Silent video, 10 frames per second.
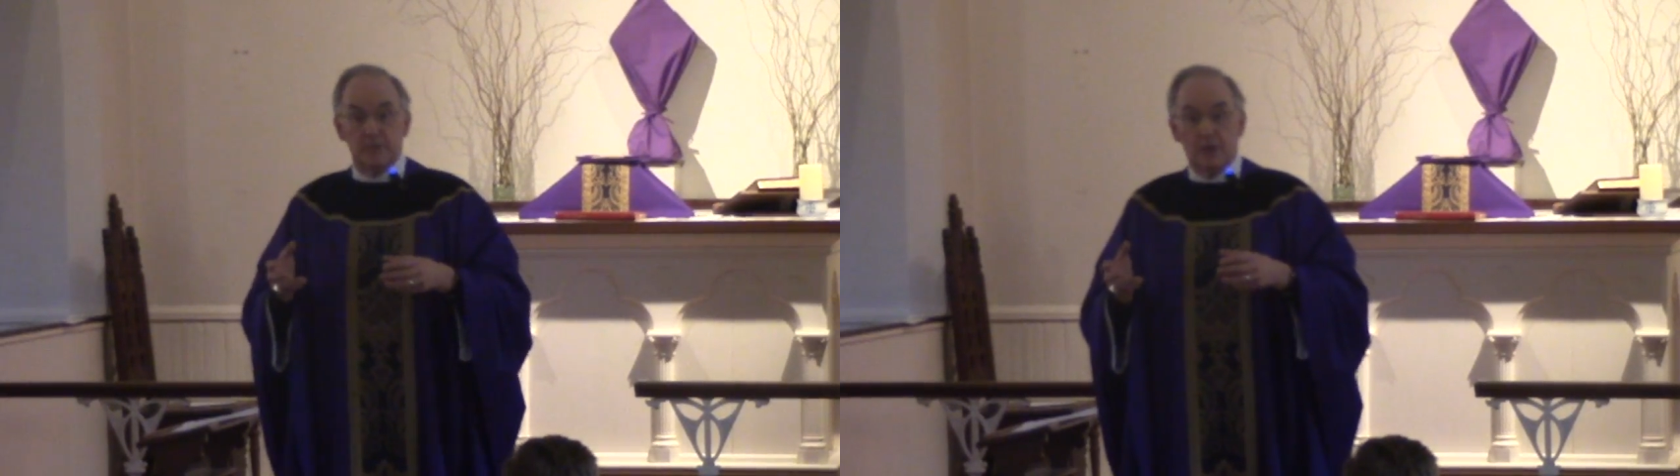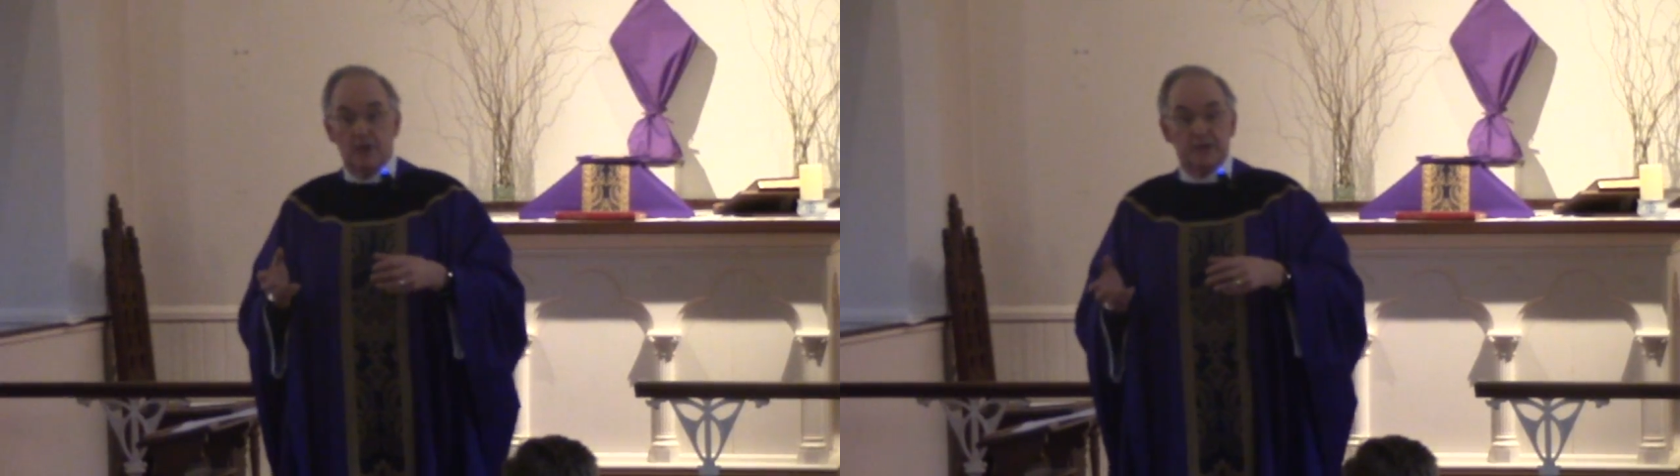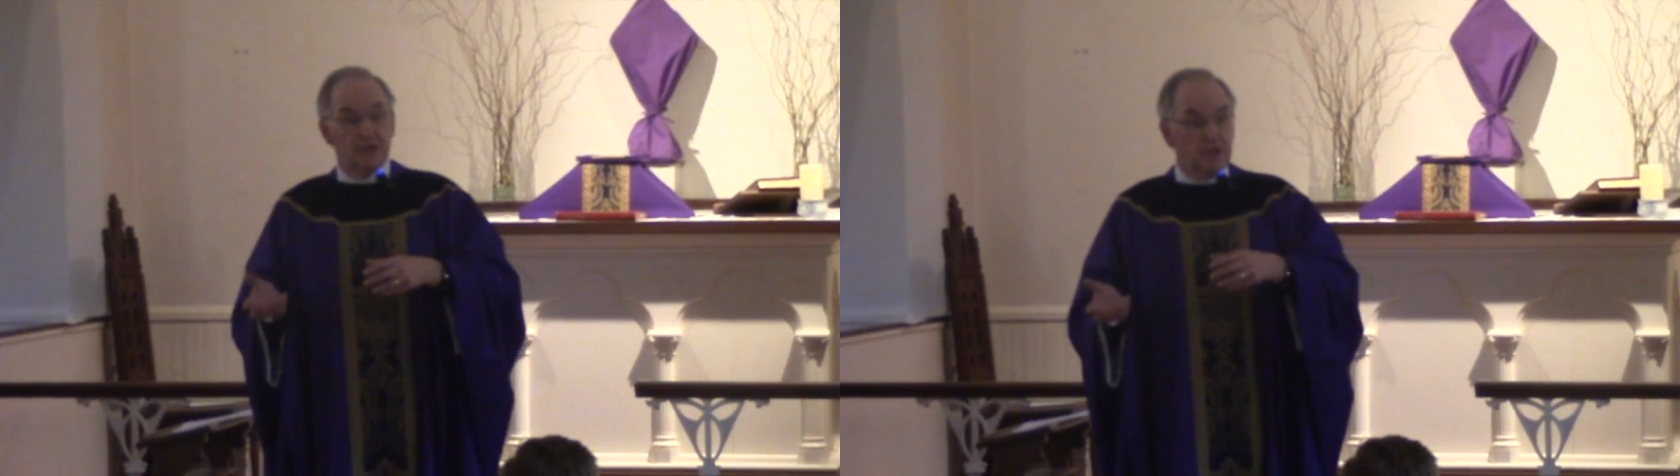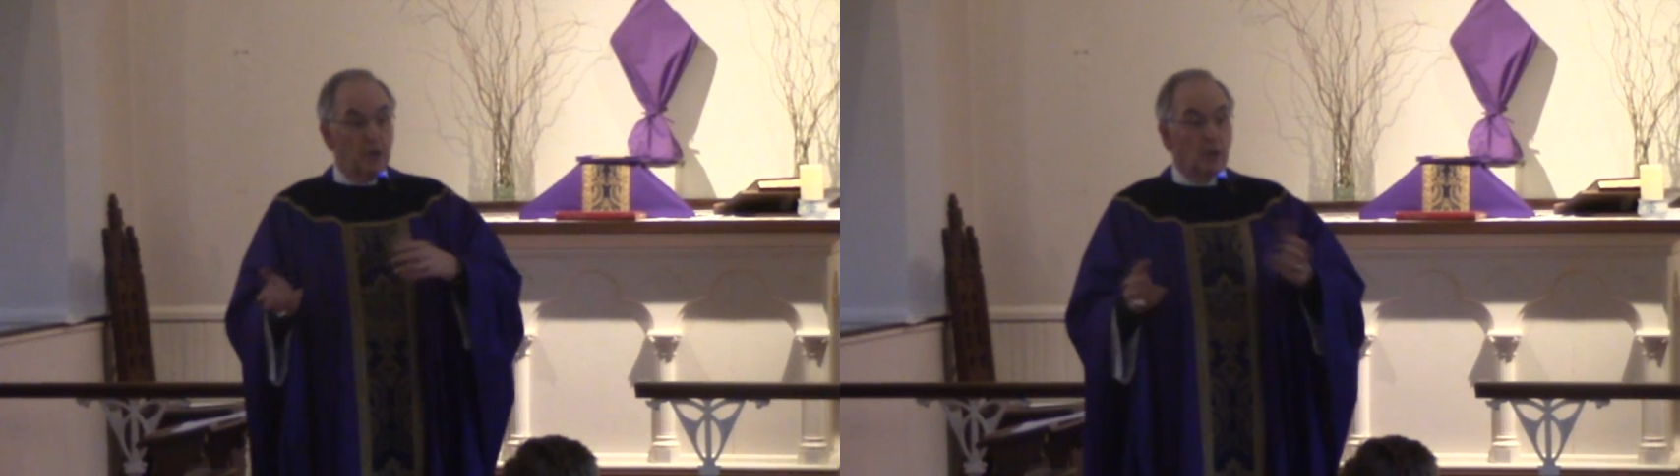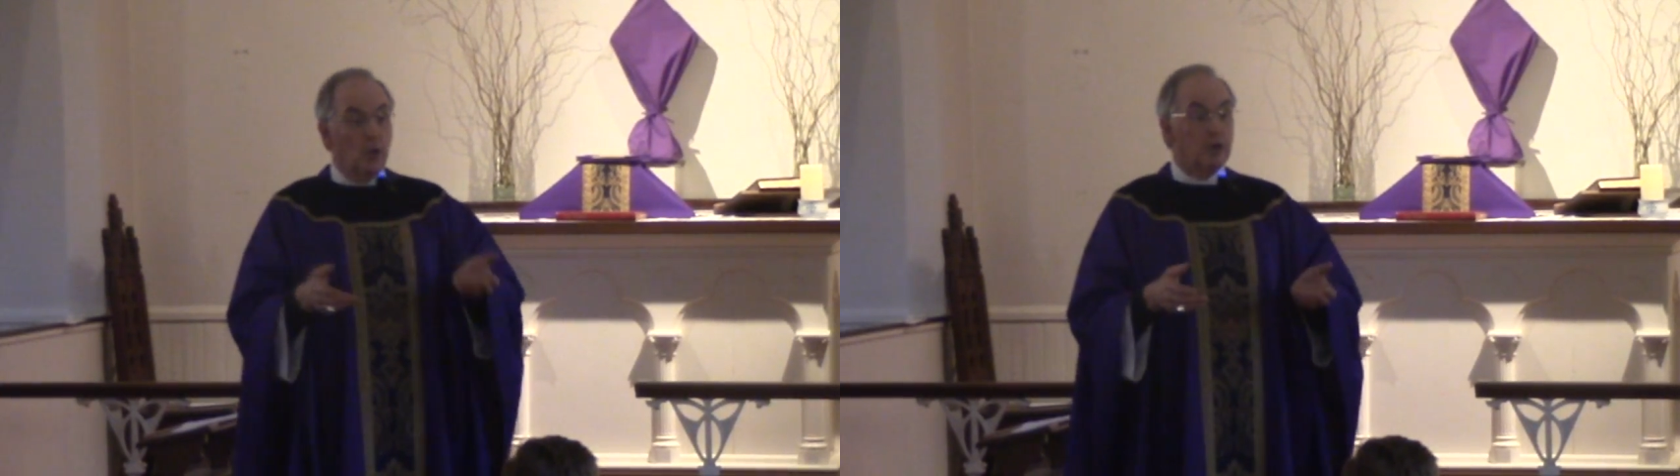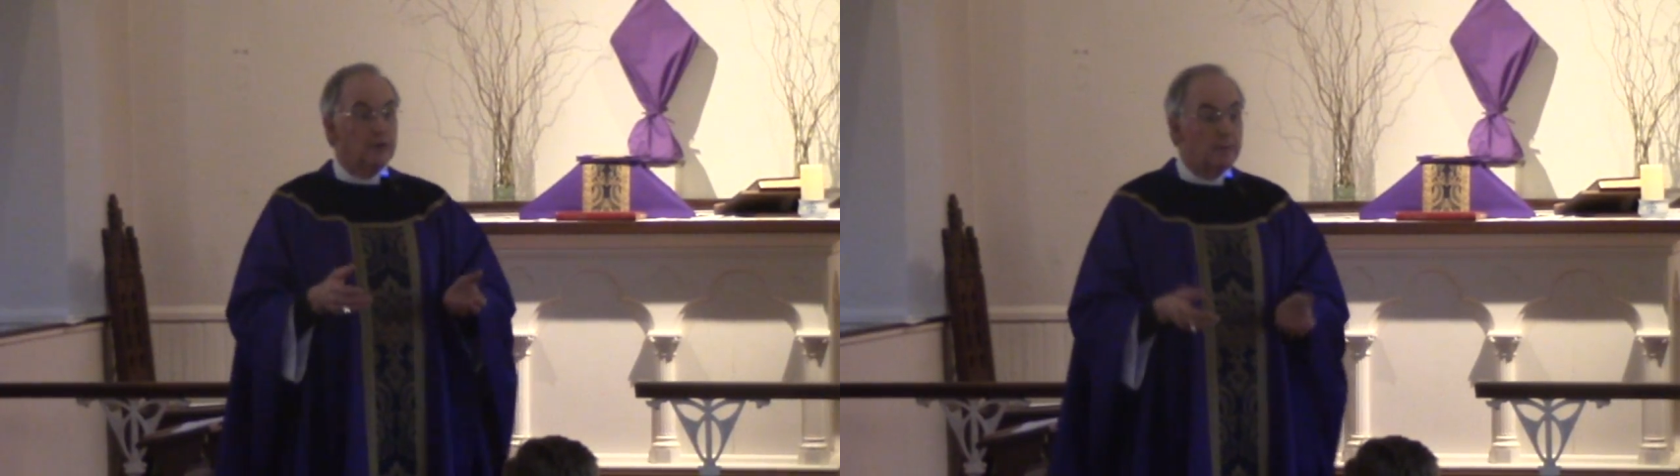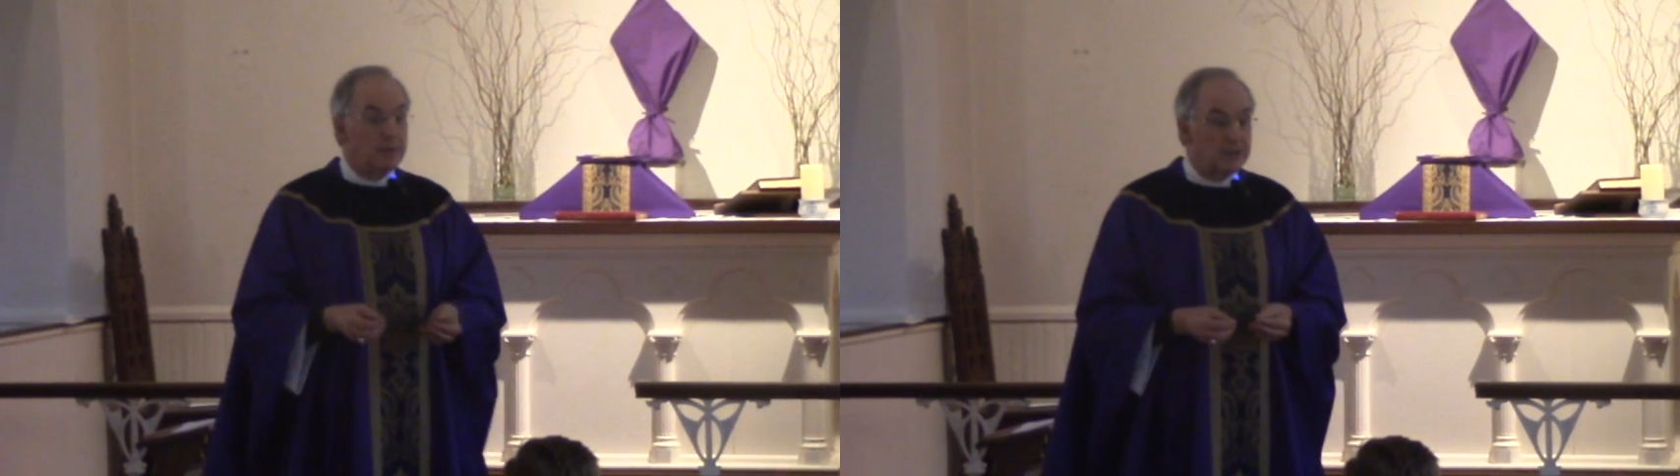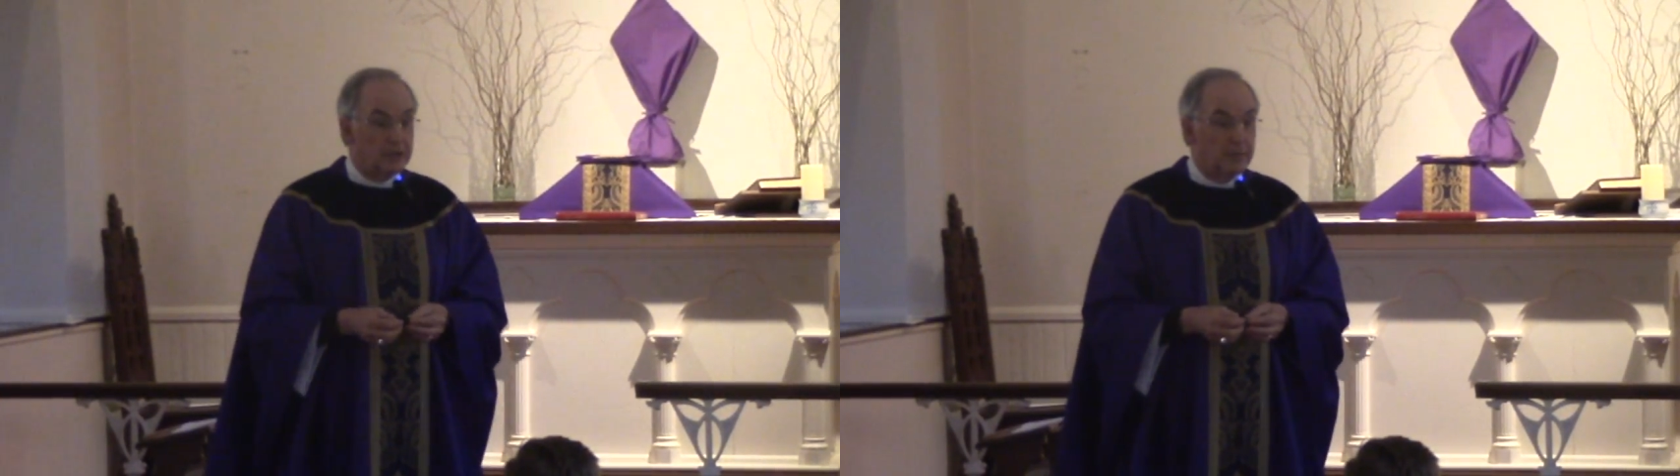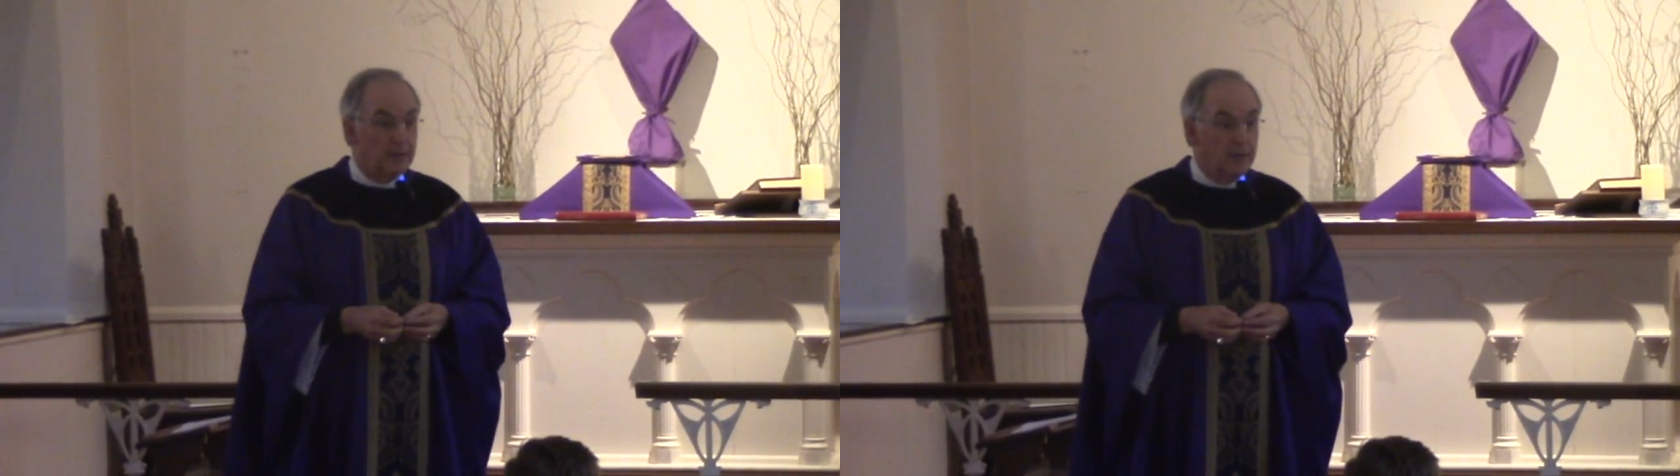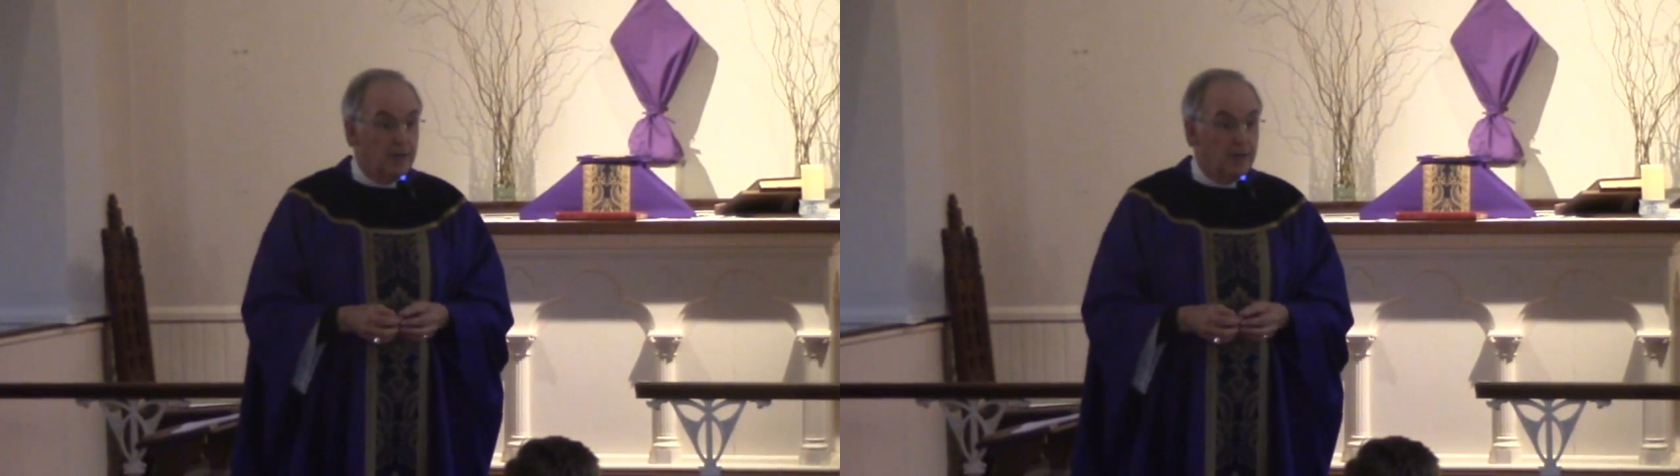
because he's no longer the bishop,